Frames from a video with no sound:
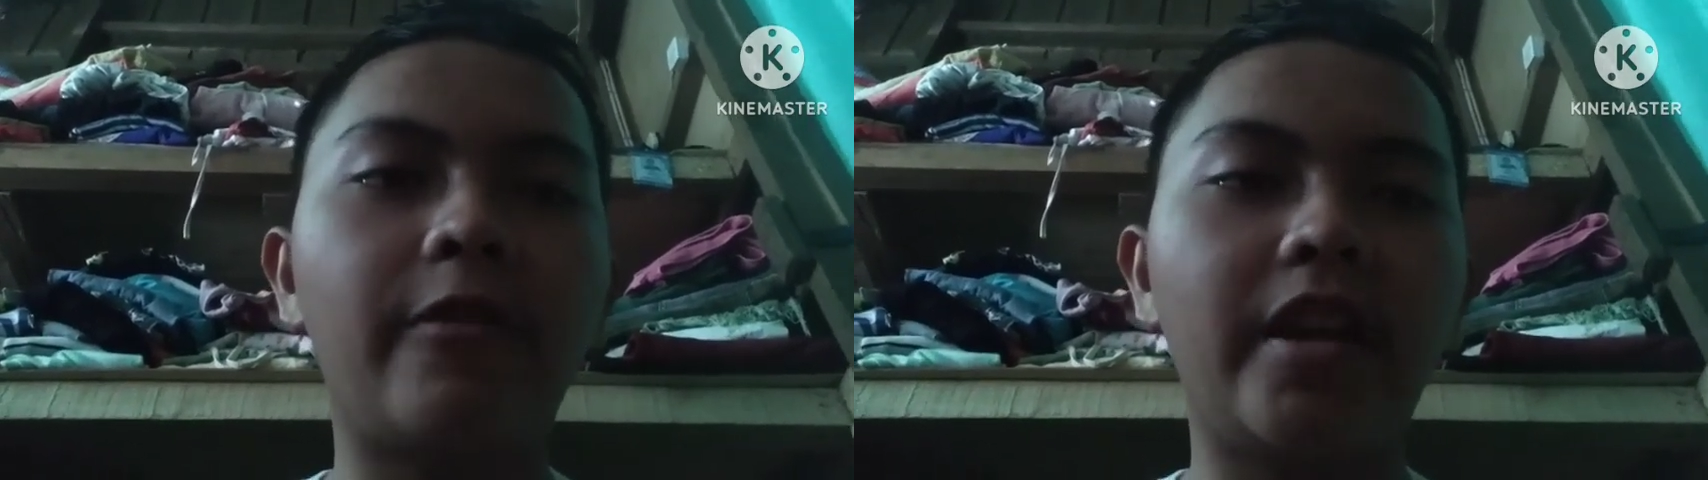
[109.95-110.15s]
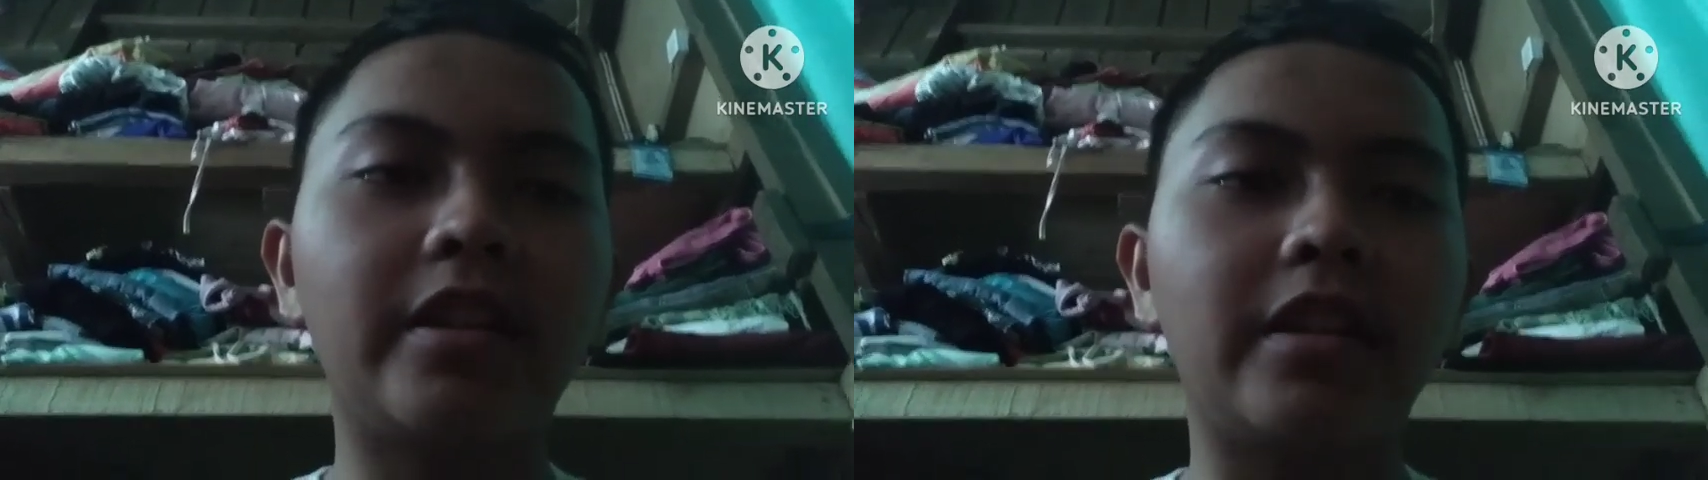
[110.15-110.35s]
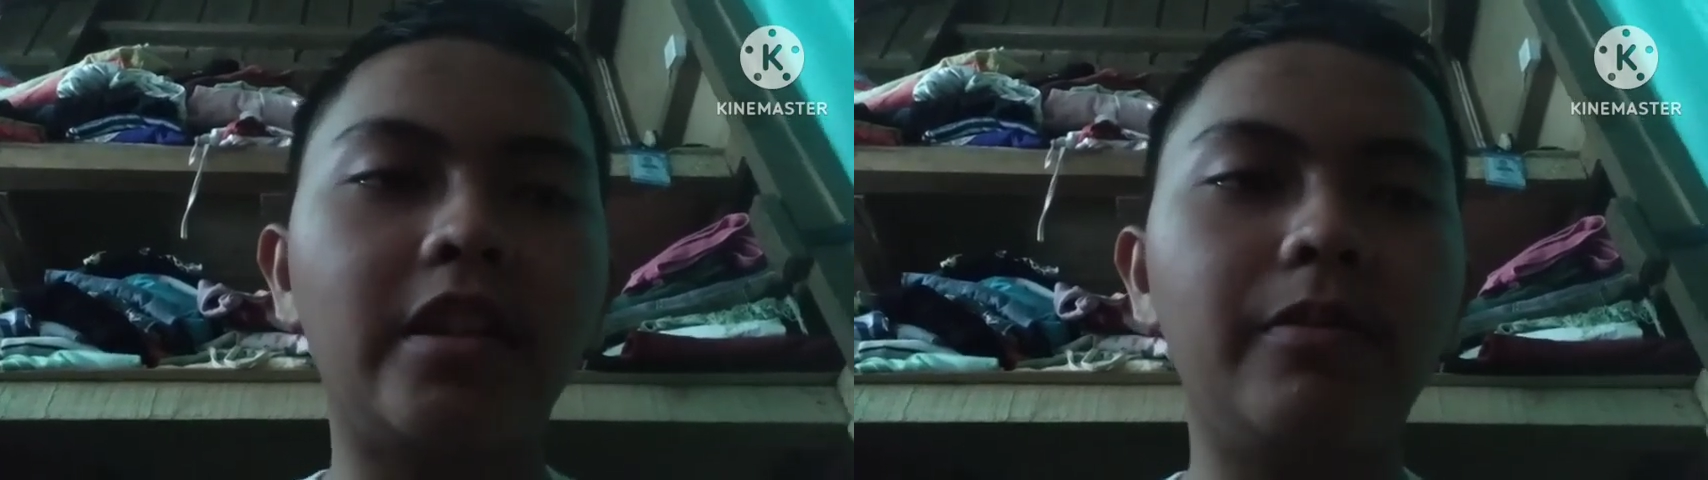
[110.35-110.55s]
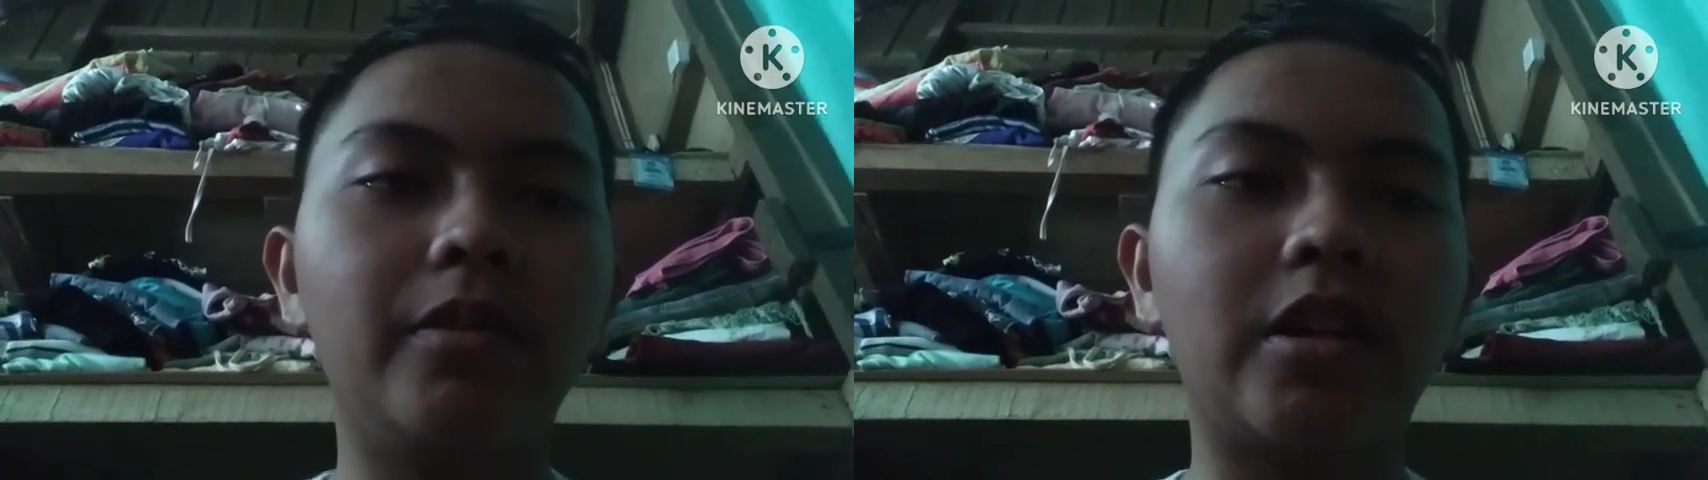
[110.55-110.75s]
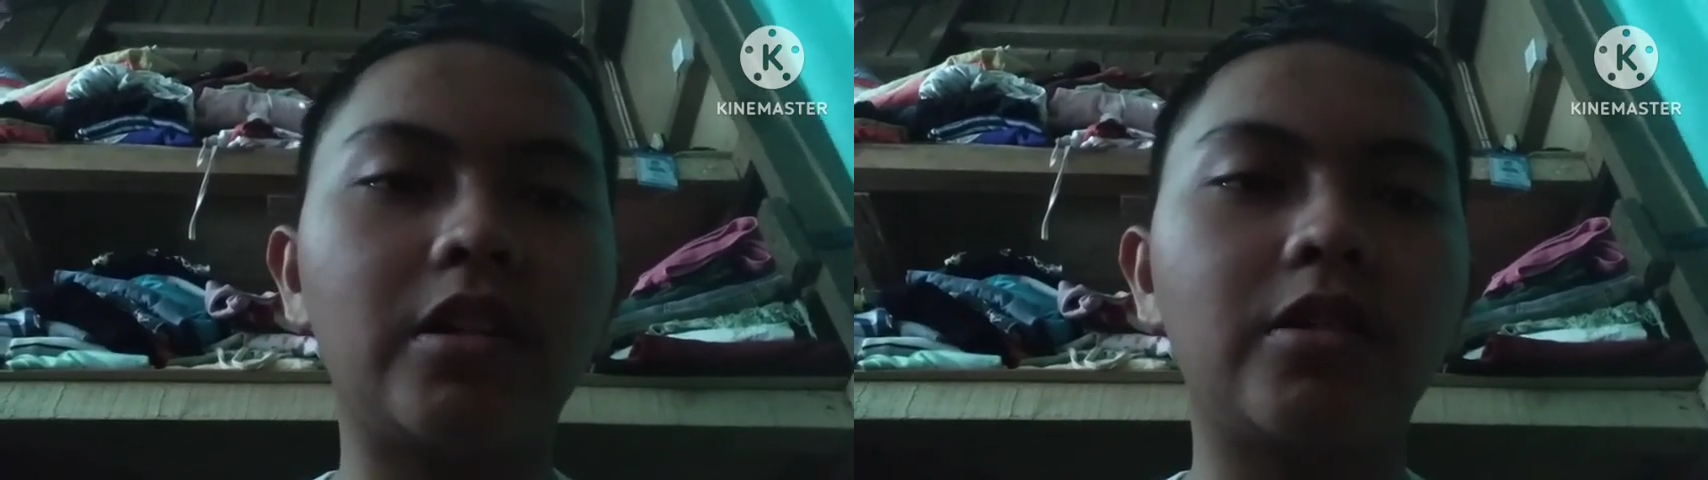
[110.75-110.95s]
friendly
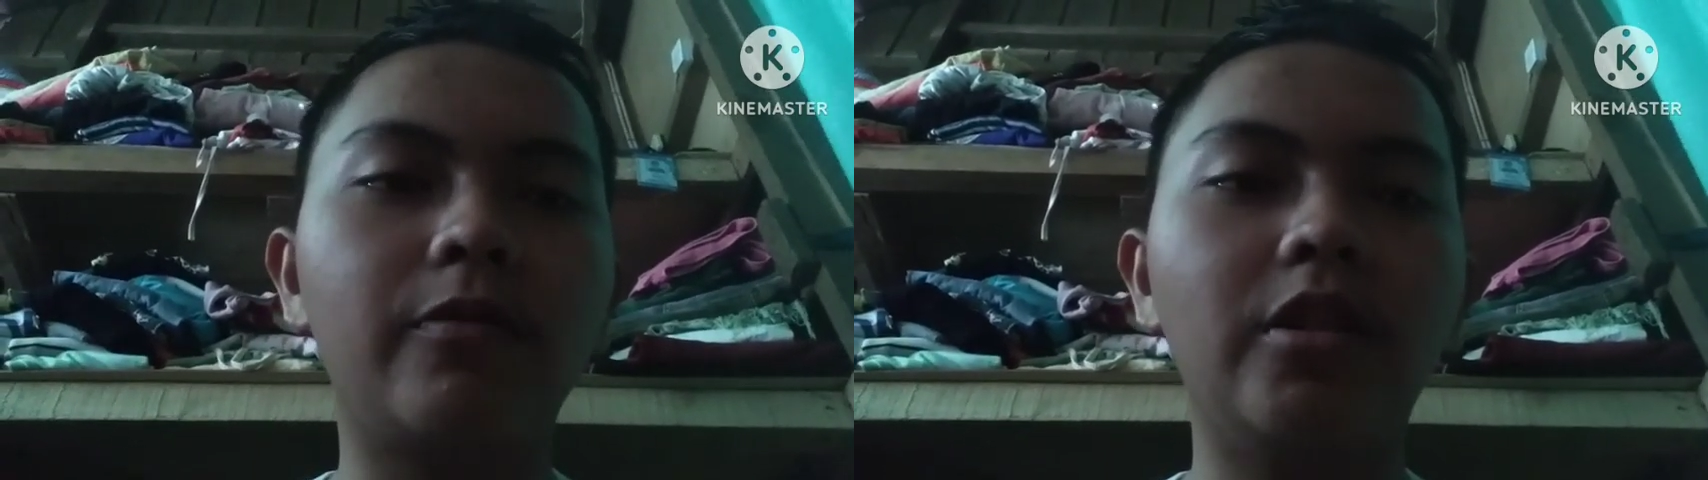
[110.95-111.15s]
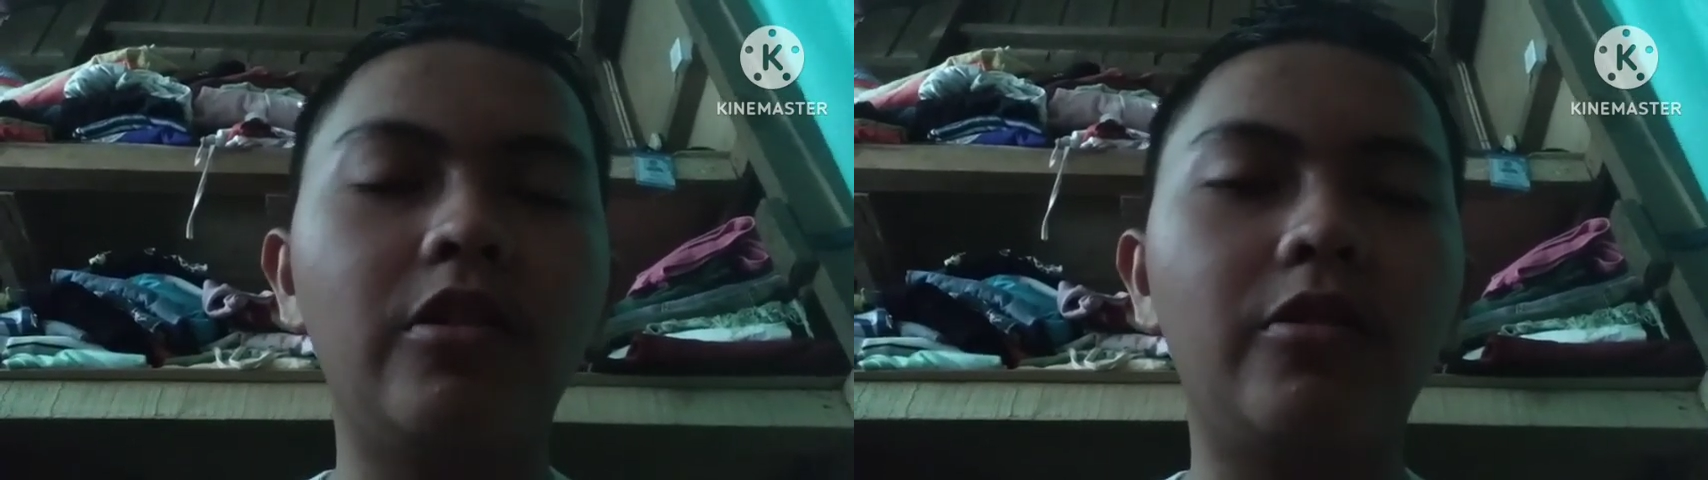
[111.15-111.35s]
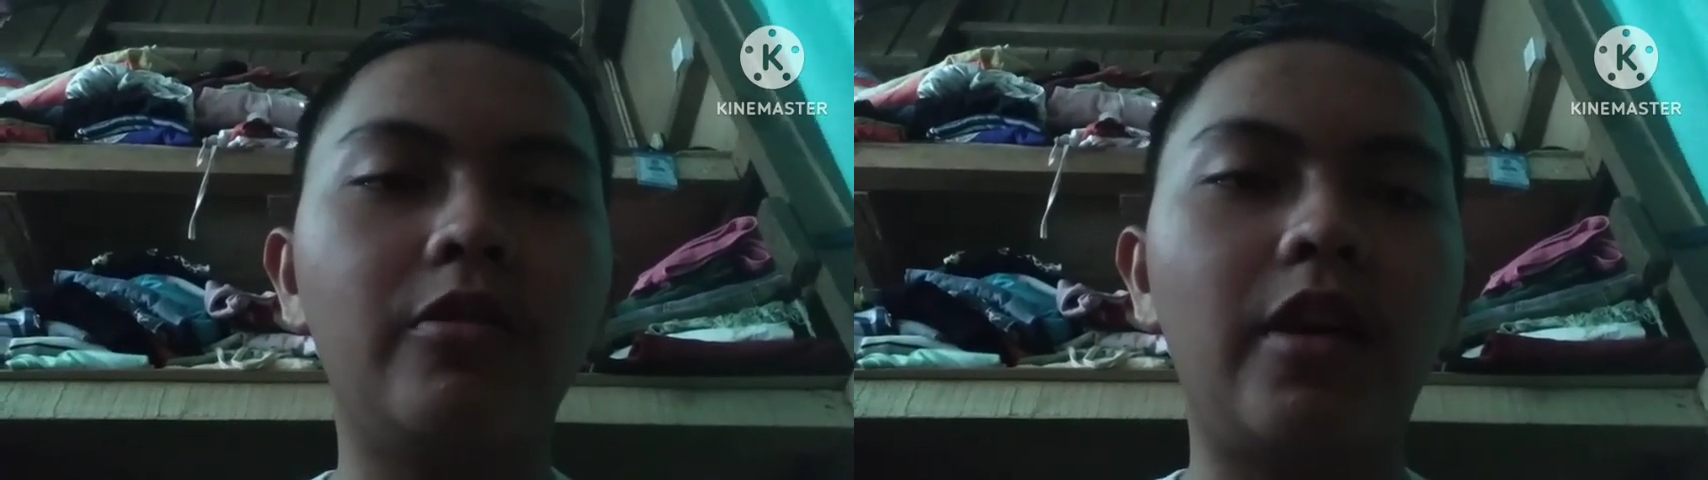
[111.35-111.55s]
because we know